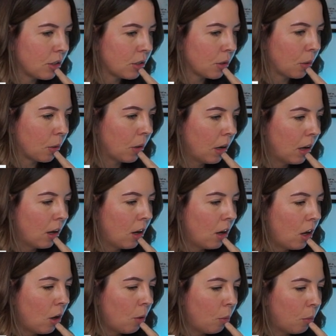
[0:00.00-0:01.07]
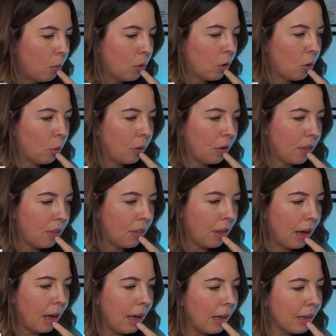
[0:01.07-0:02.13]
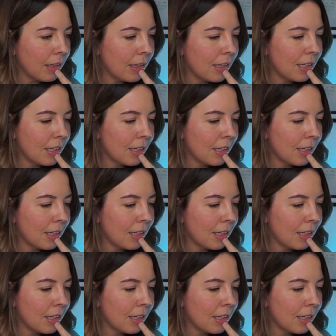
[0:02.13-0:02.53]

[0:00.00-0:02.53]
so we'll go with that.